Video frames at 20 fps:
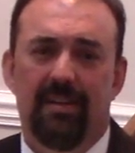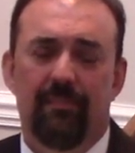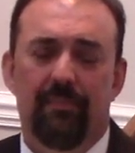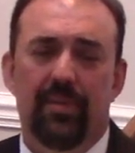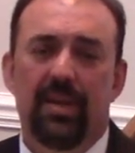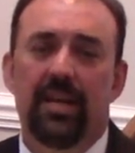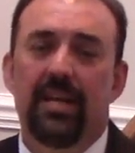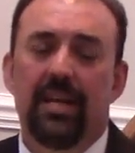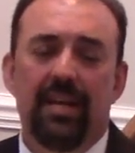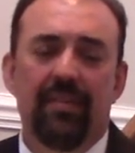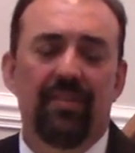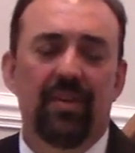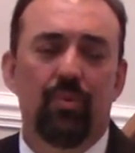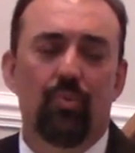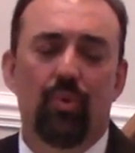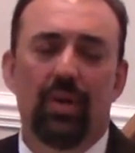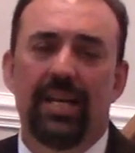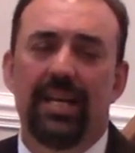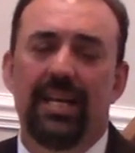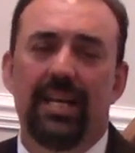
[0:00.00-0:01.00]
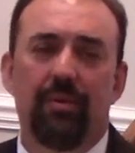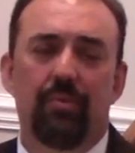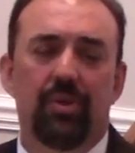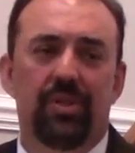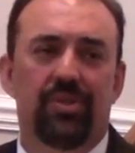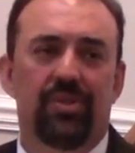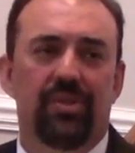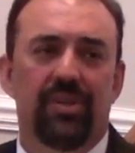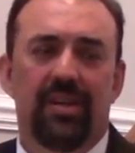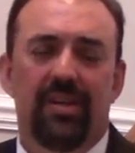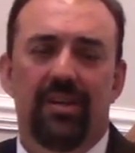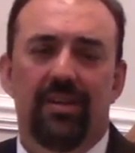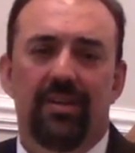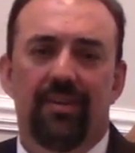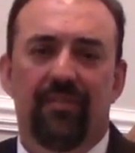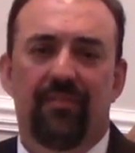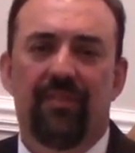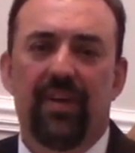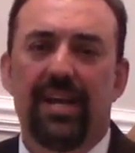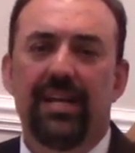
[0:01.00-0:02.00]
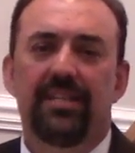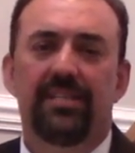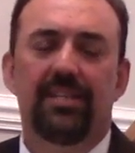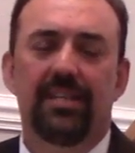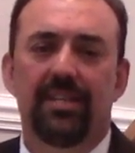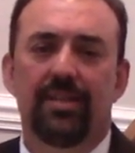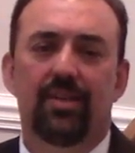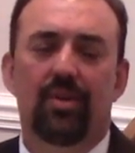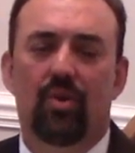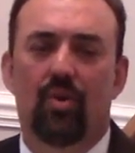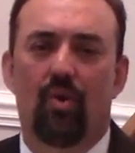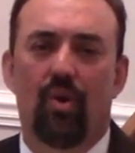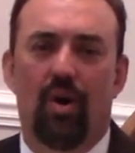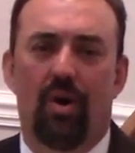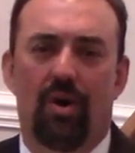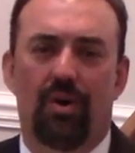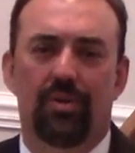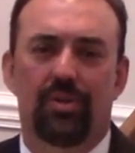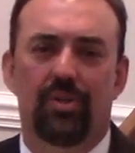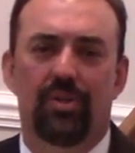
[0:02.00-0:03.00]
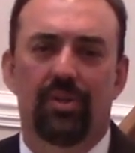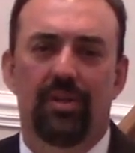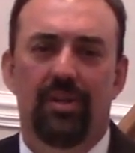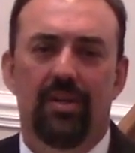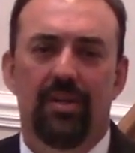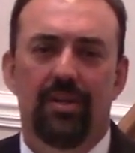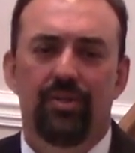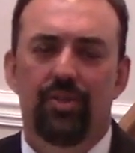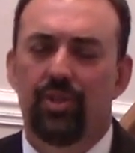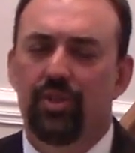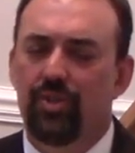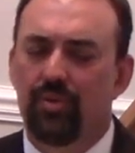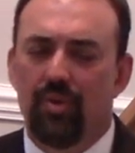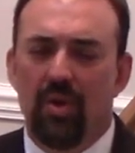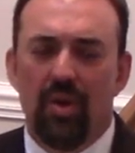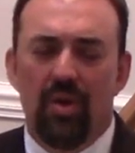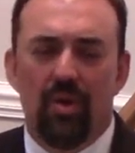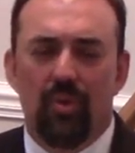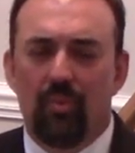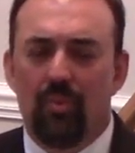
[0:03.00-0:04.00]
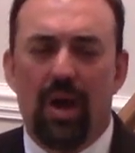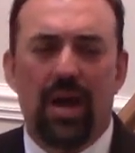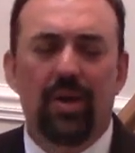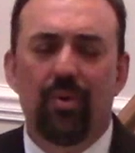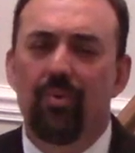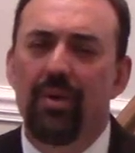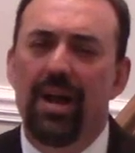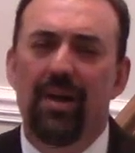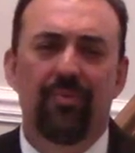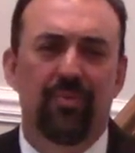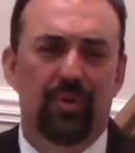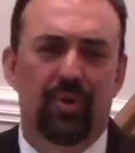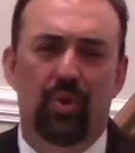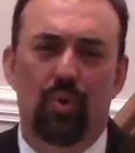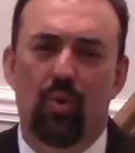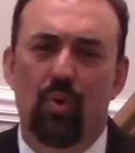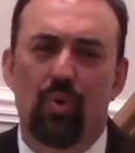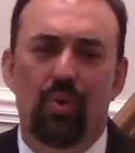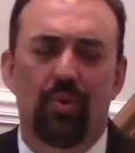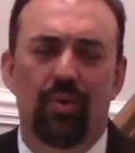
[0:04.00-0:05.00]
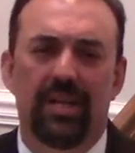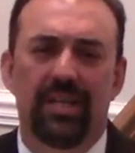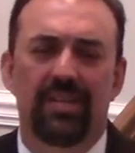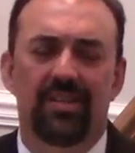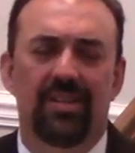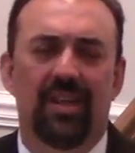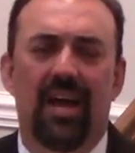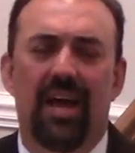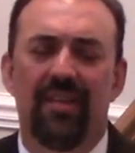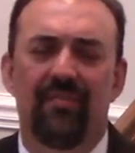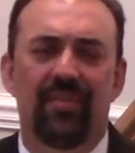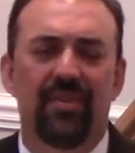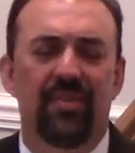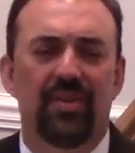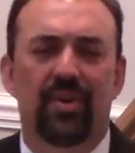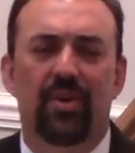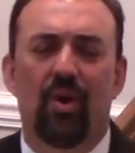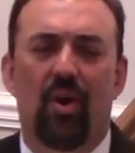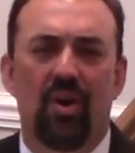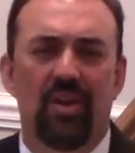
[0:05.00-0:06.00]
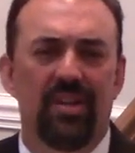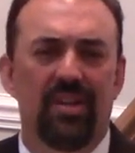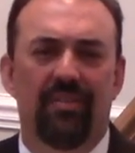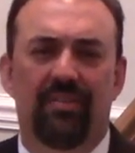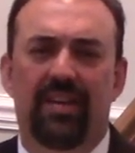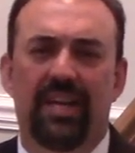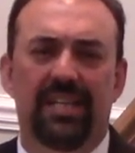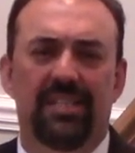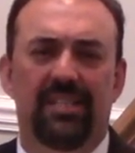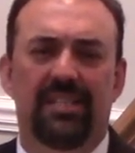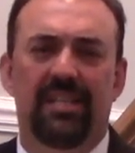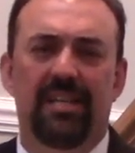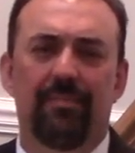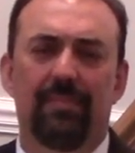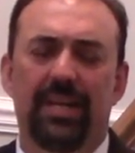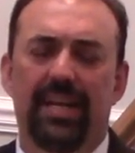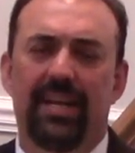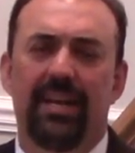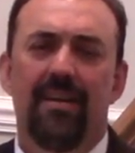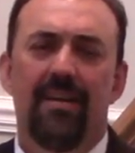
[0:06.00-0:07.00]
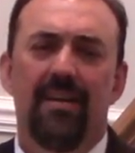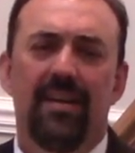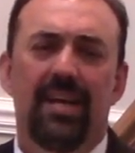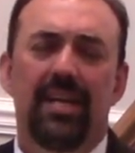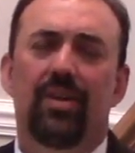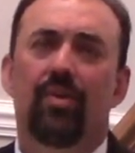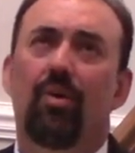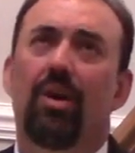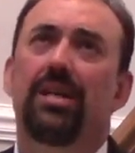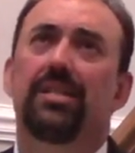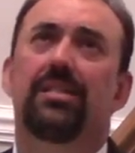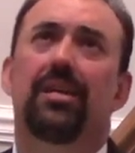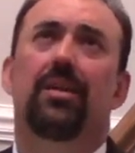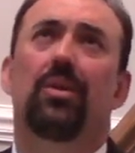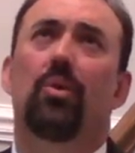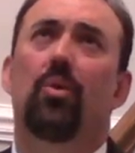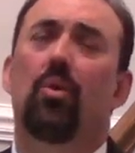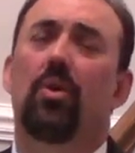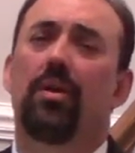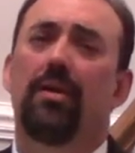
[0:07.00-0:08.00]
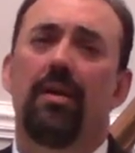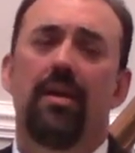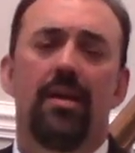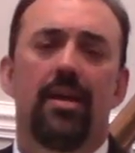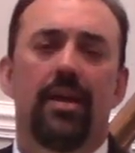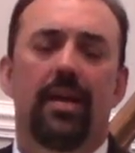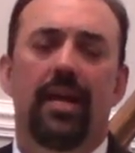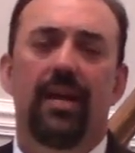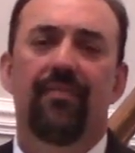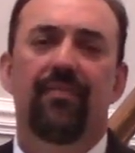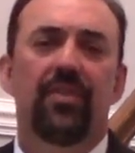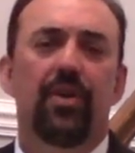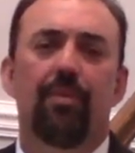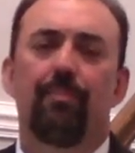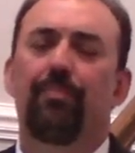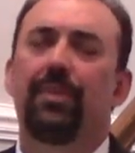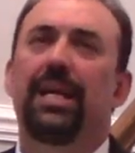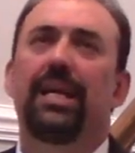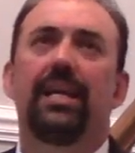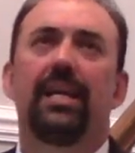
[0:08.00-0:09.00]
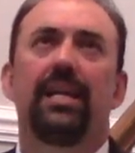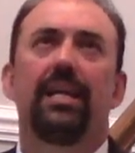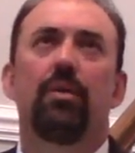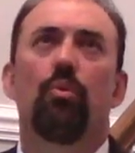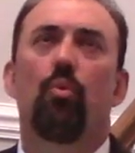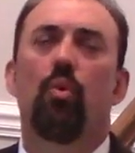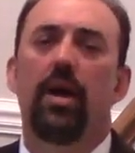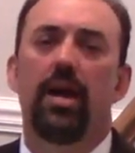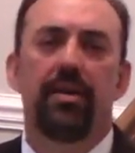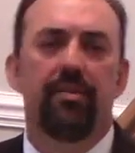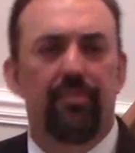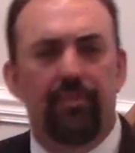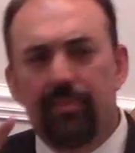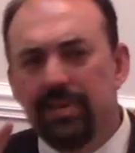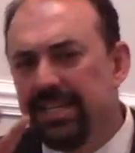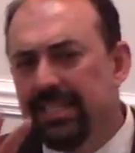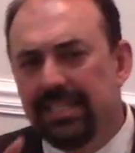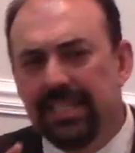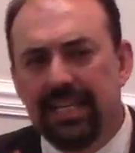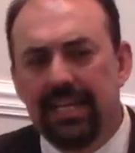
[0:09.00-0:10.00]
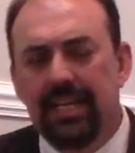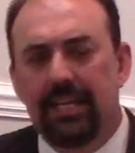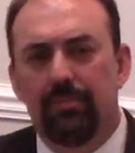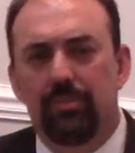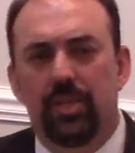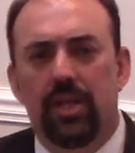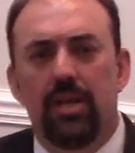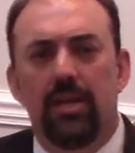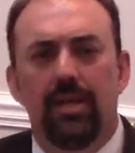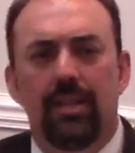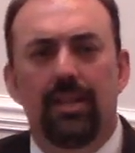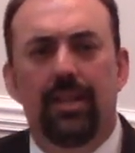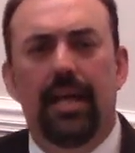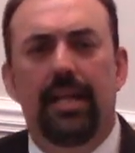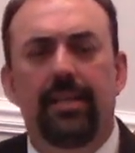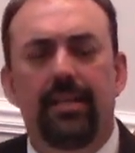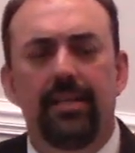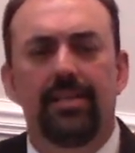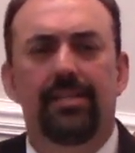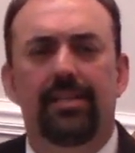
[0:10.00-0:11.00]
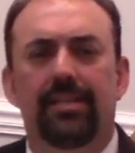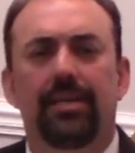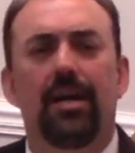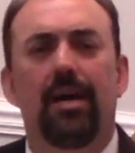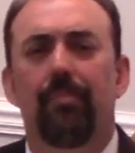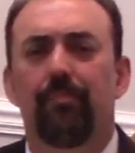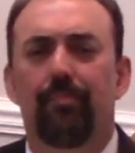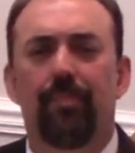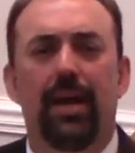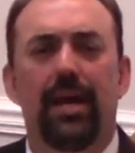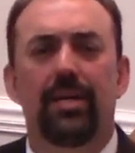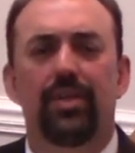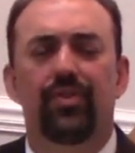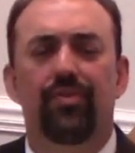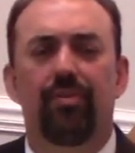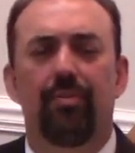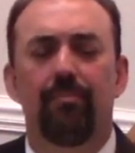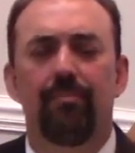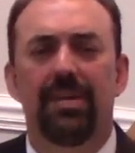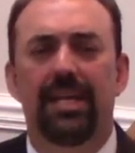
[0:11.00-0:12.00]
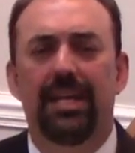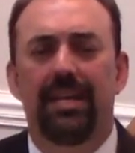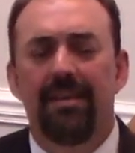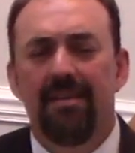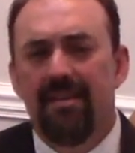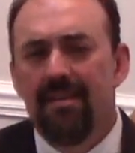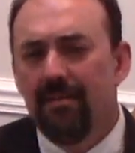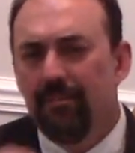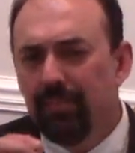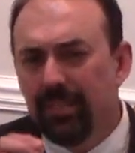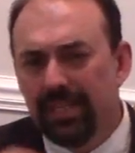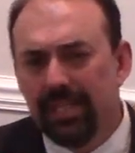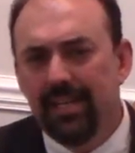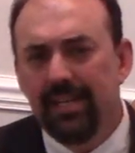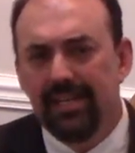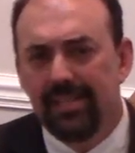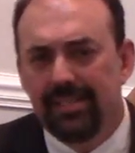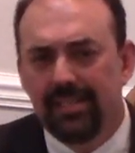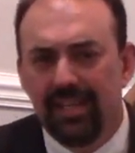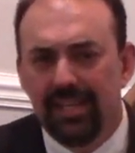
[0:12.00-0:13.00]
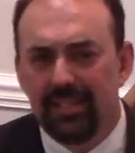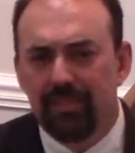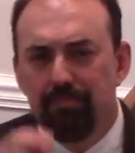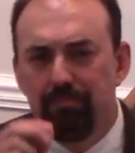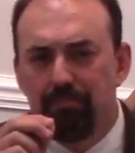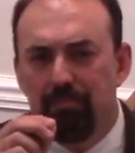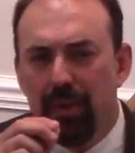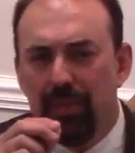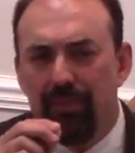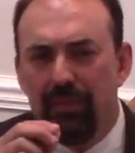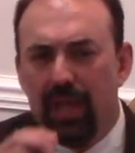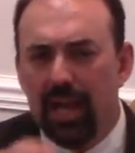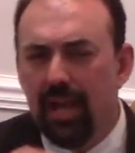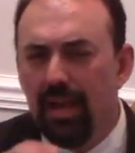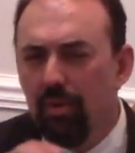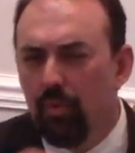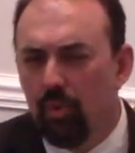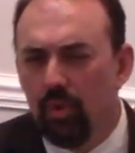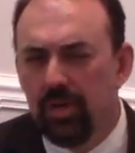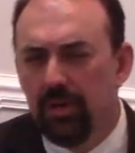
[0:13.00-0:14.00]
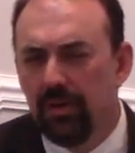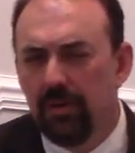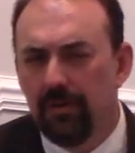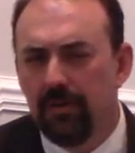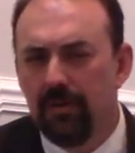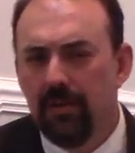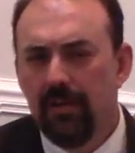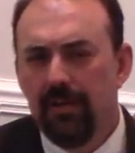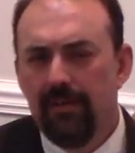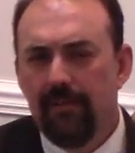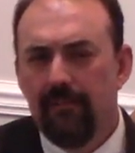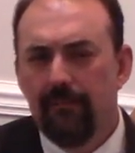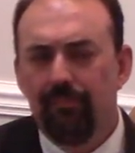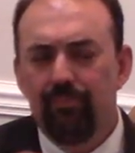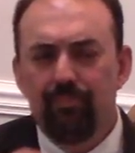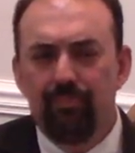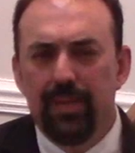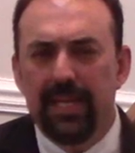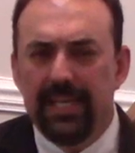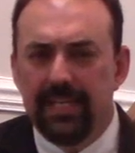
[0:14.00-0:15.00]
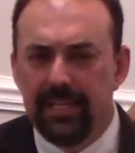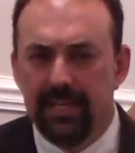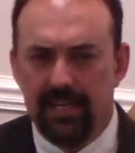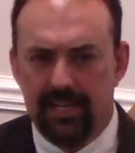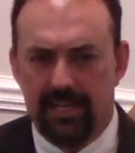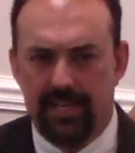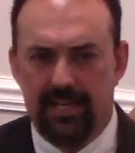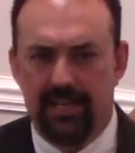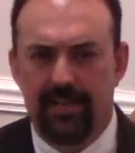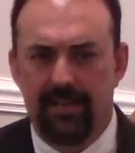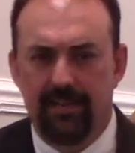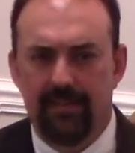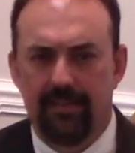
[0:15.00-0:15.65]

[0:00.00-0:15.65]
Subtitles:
And even when he was facing the cross, just right around the corner in his life in the Garden of Gethsemane, he cries out, Lord, if there be any way, 3 times, let this cup pass from me. But then he says, but thy will be done.